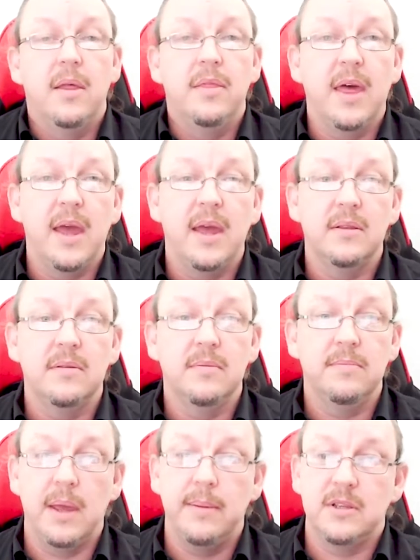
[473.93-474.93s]

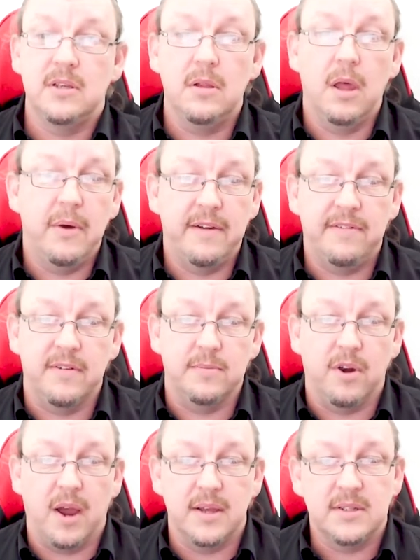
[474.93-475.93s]
Then maybe it's a low effort
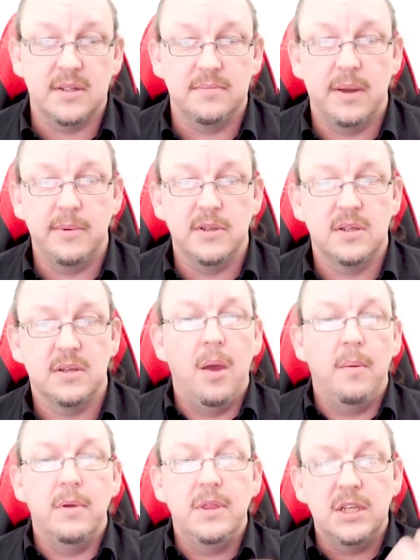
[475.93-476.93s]
price. Maybe it's
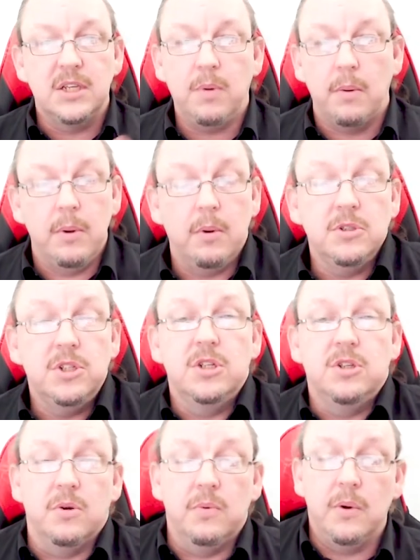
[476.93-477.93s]
but this is what we want you to
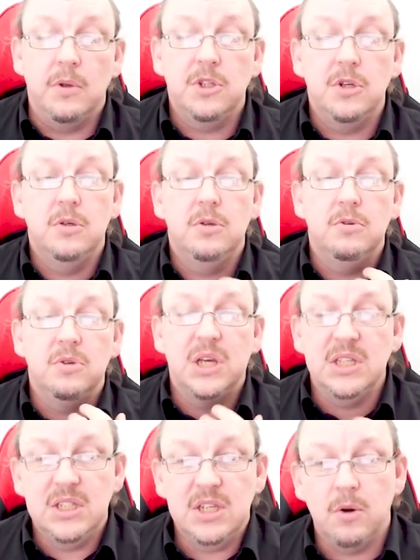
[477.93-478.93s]
do. We want you to
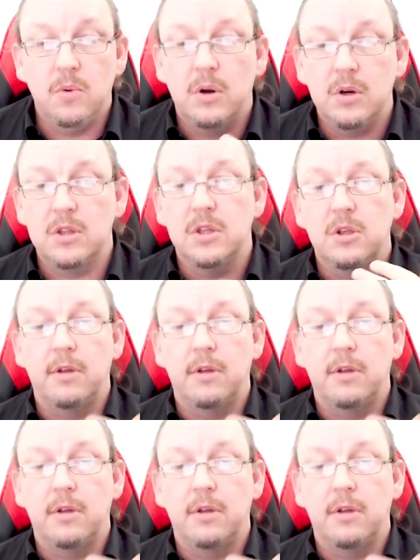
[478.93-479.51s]
consider what are the